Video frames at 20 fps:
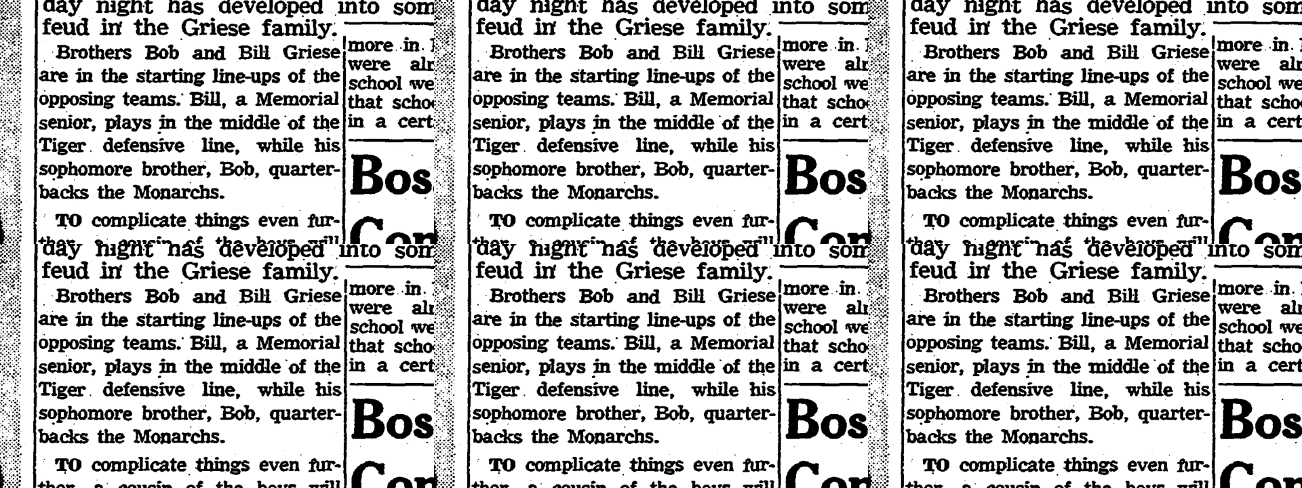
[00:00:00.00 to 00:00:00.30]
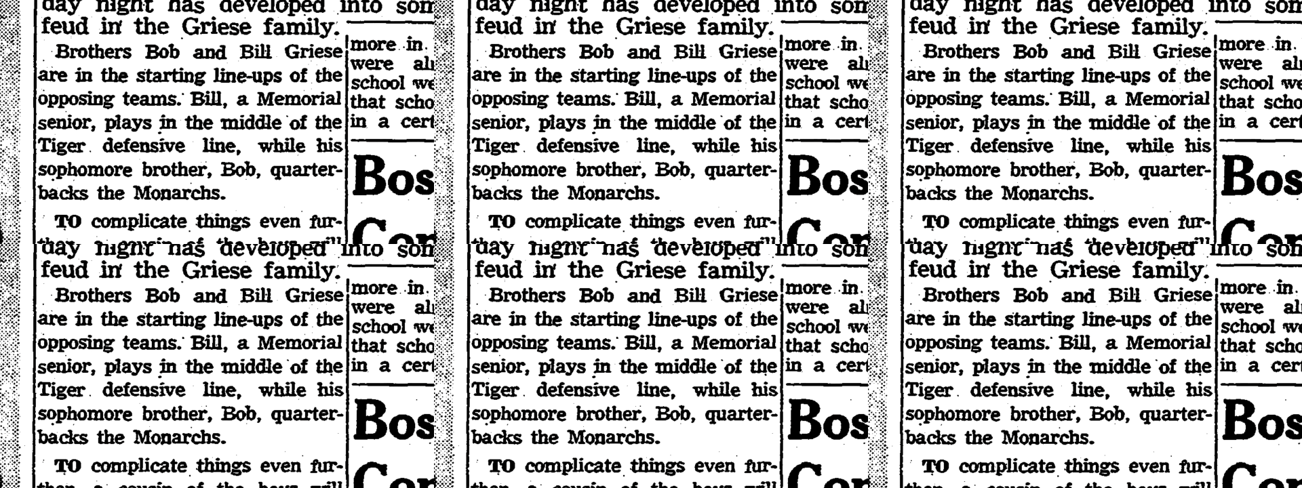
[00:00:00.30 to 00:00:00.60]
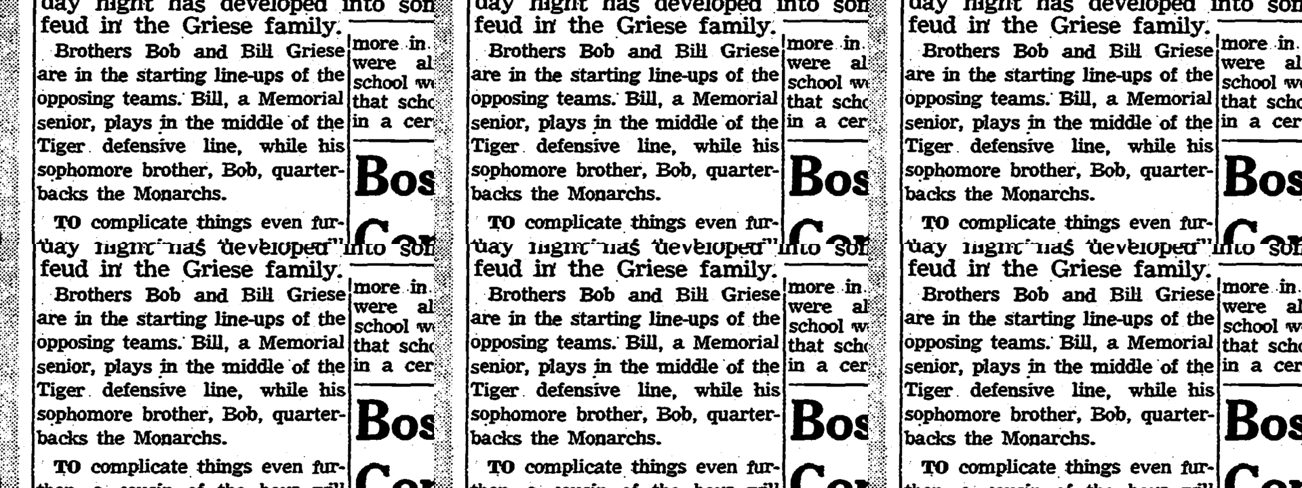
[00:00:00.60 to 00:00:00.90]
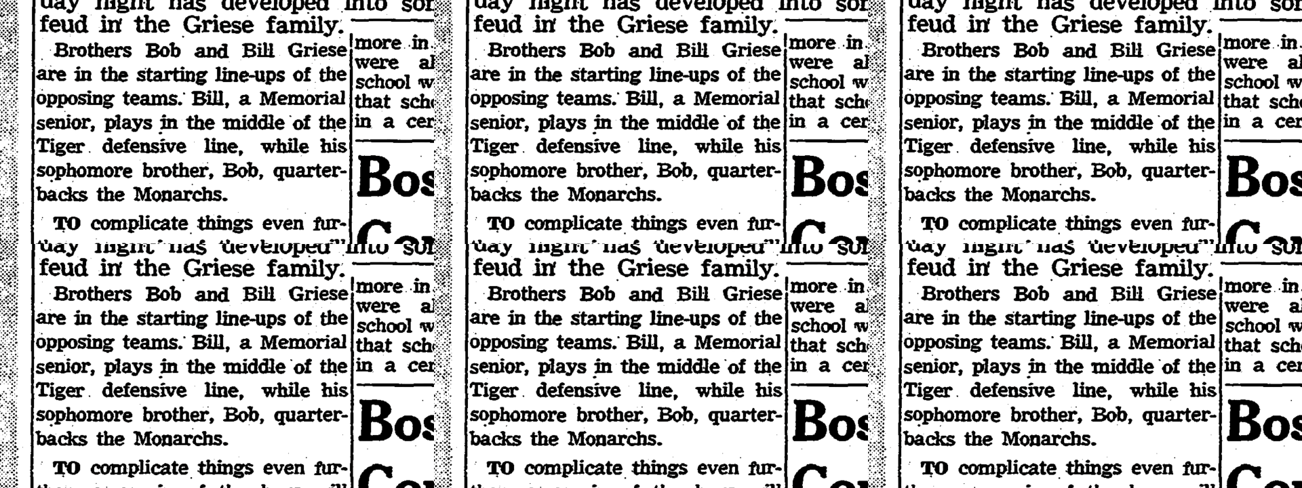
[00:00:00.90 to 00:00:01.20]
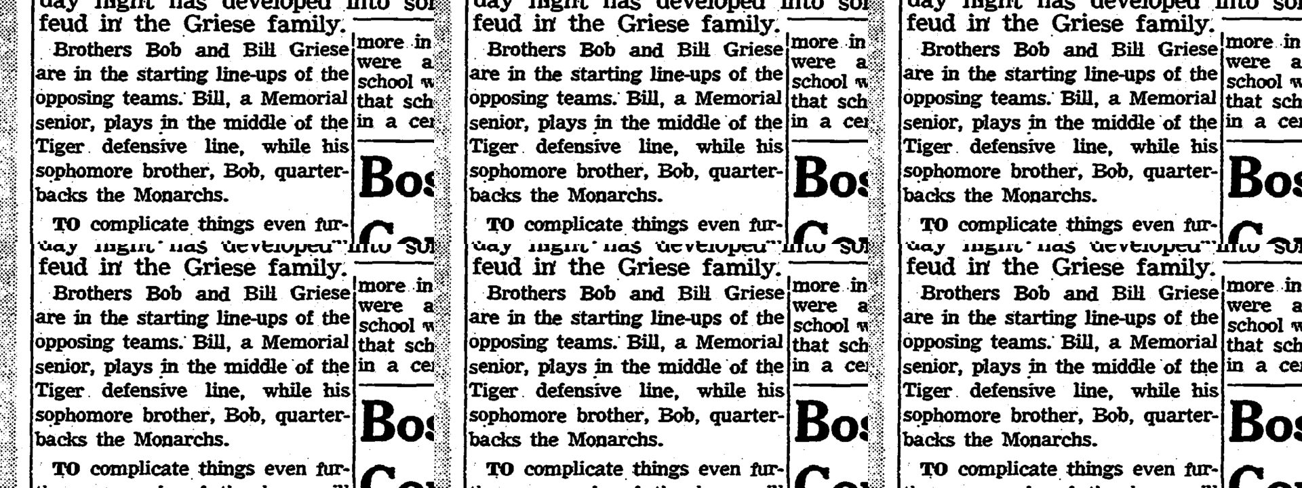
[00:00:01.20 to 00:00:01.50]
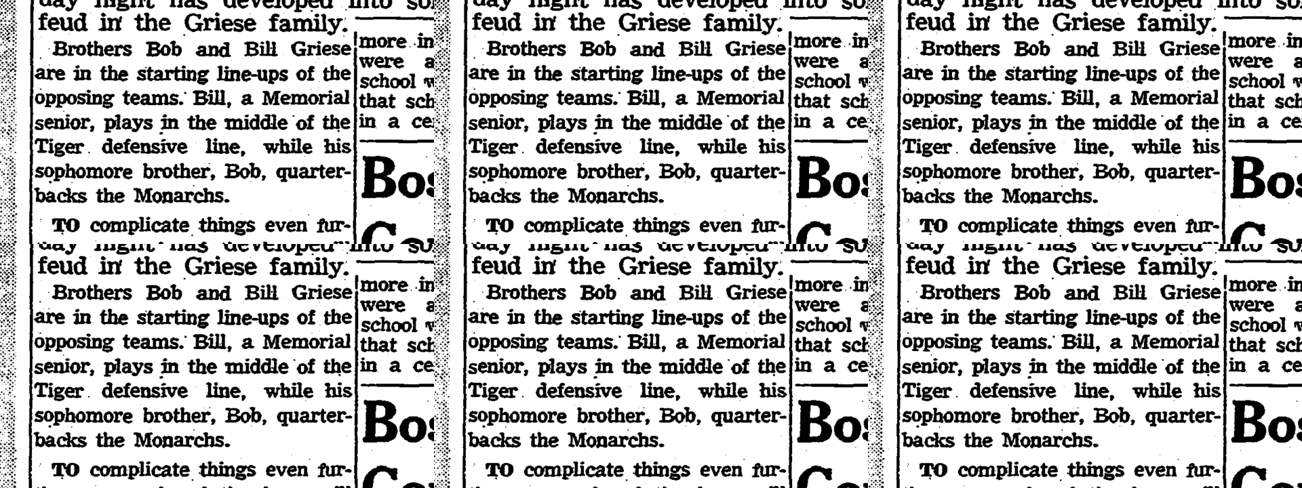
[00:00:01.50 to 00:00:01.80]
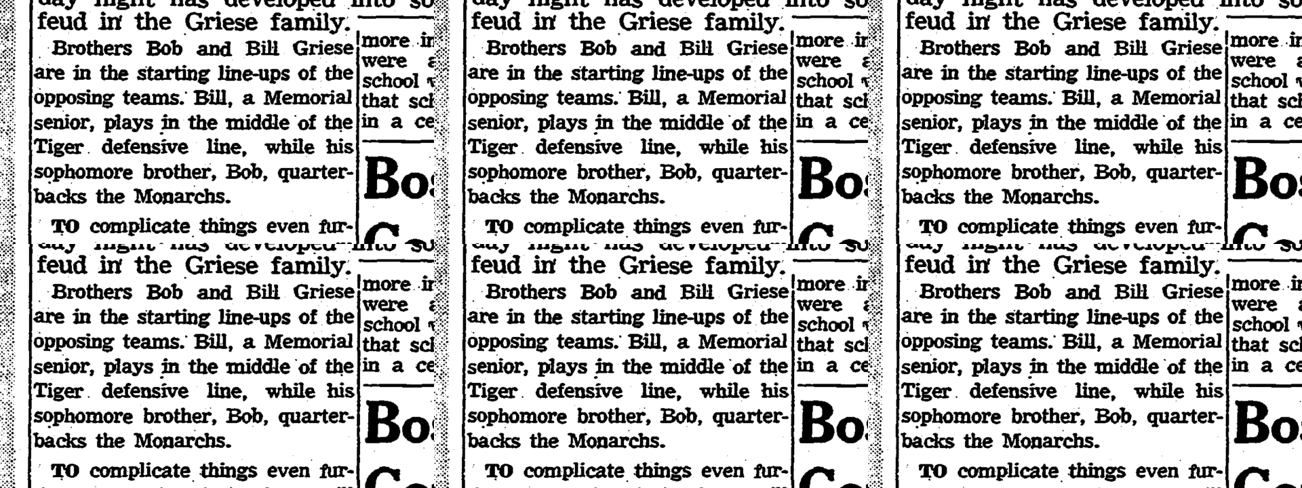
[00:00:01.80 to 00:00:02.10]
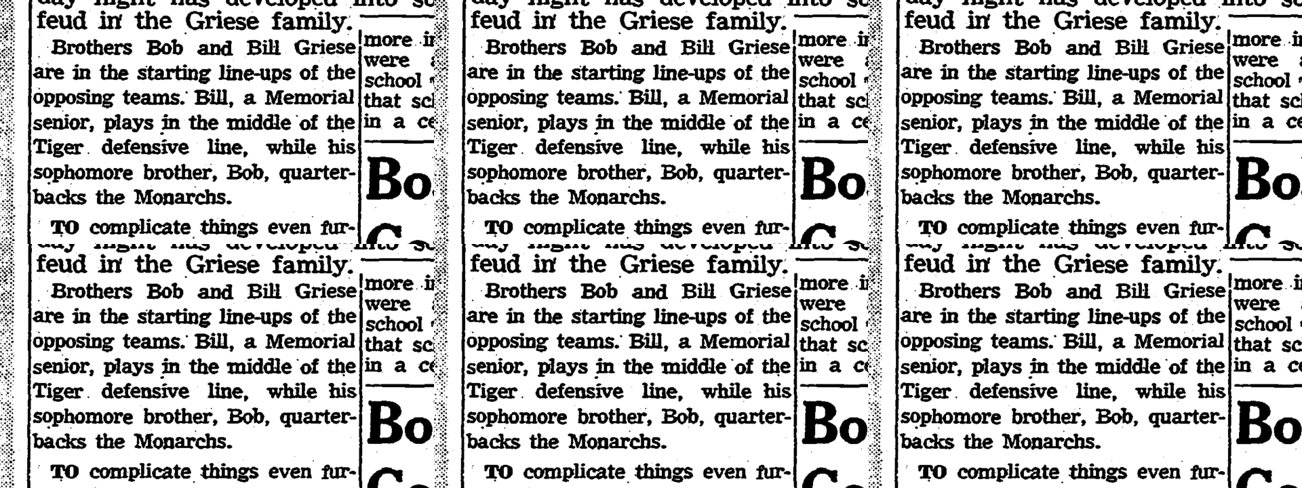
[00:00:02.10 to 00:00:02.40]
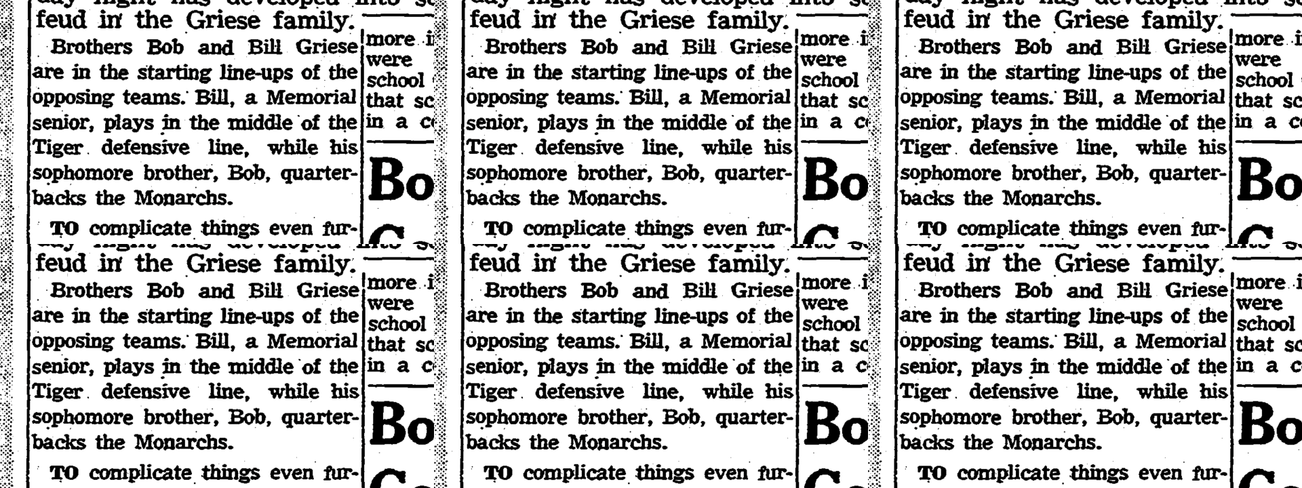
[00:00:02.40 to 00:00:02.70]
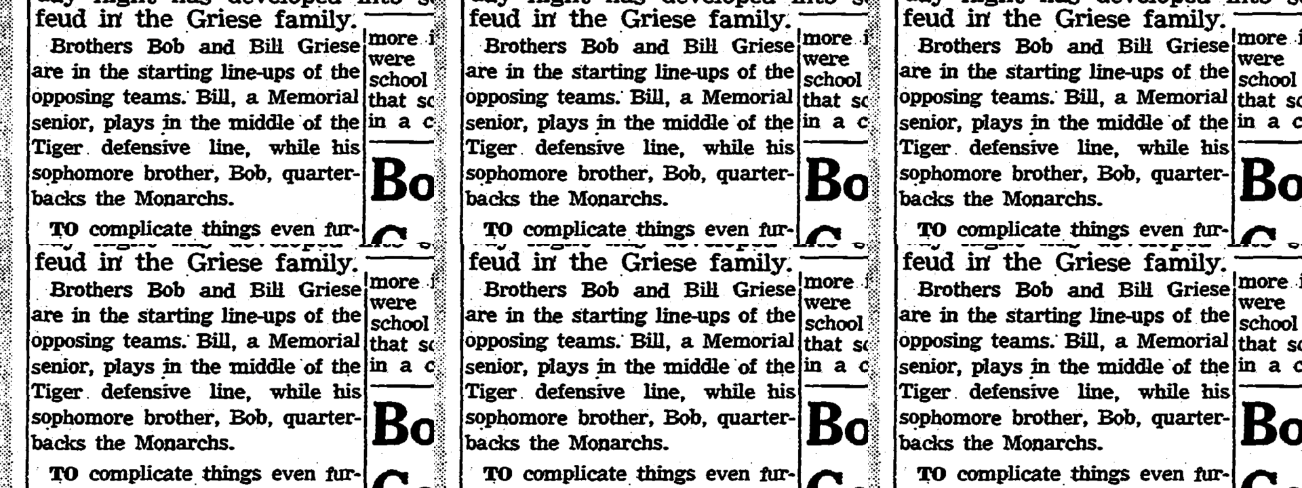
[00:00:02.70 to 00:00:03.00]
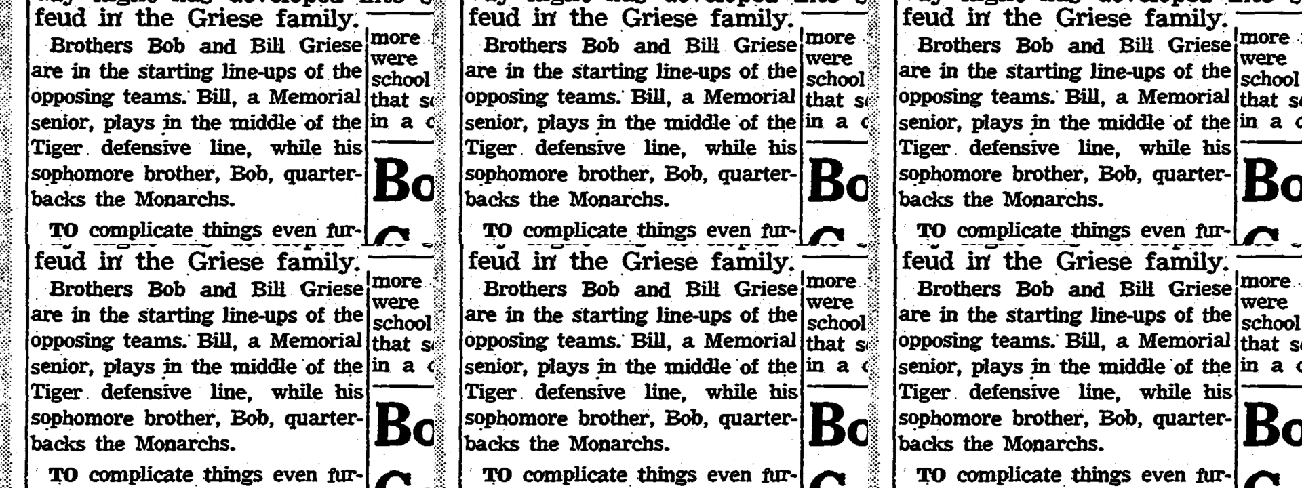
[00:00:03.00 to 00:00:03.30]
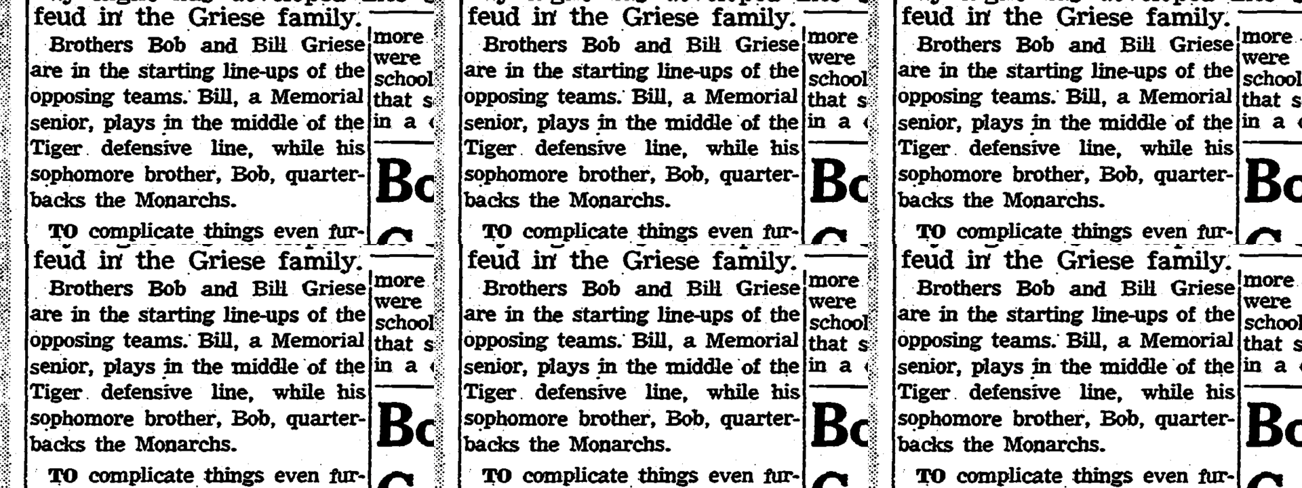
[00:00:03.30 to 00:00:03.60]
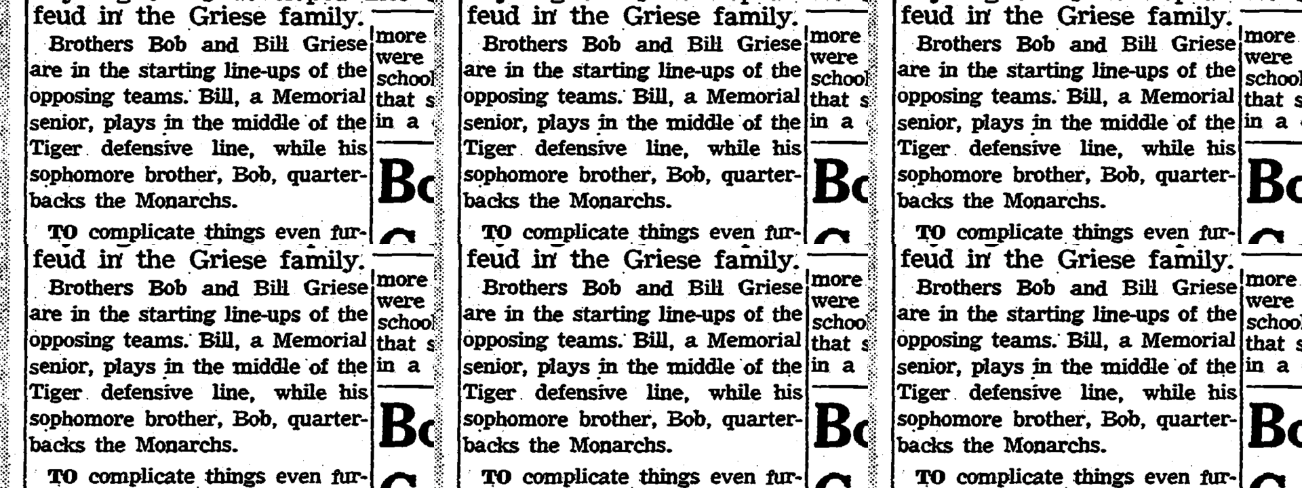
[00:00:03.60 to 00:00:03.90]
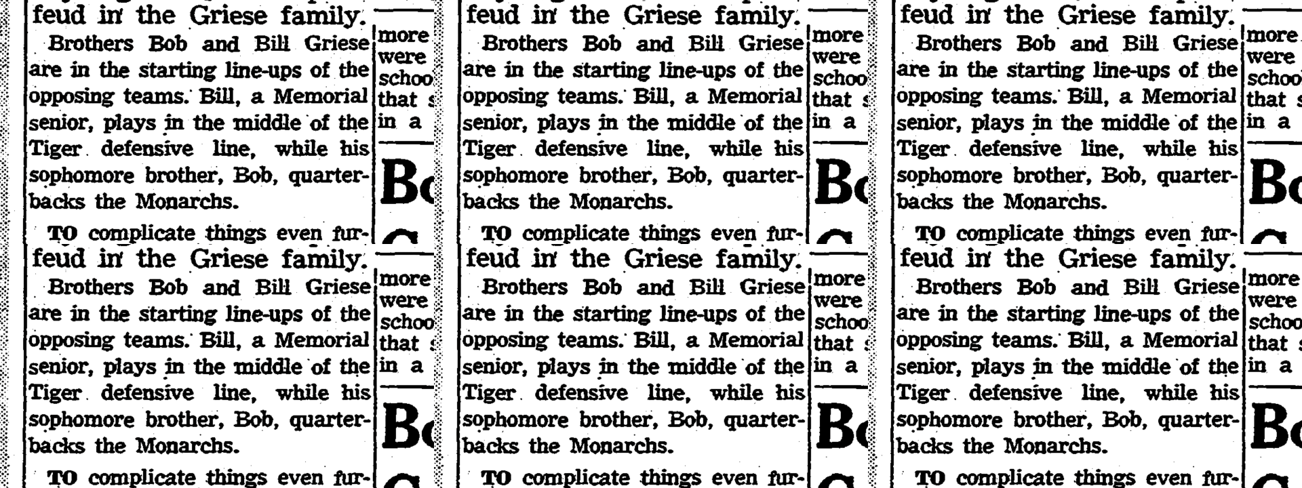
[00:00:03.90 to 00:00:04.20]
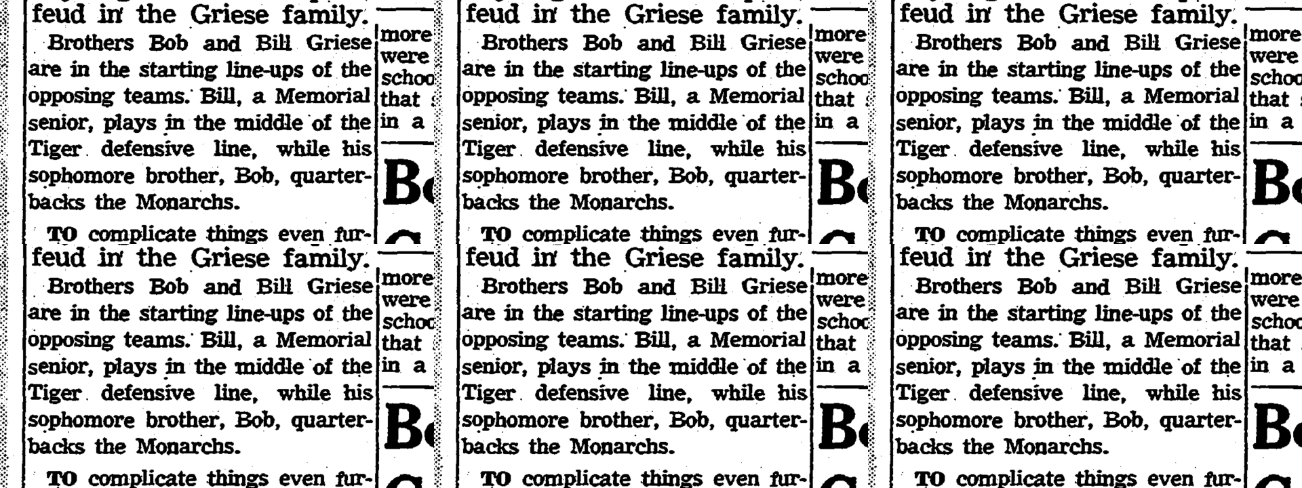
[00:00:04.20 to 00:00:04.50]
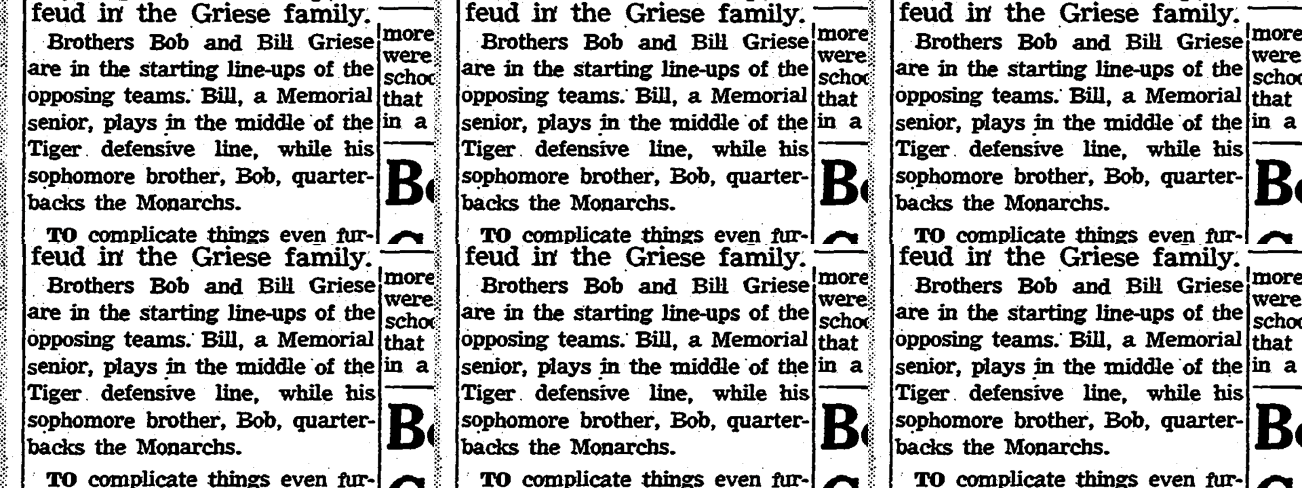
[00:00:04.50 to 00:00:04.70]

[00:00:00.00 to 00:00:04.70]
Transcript: No face is visible, so there are no lips to read.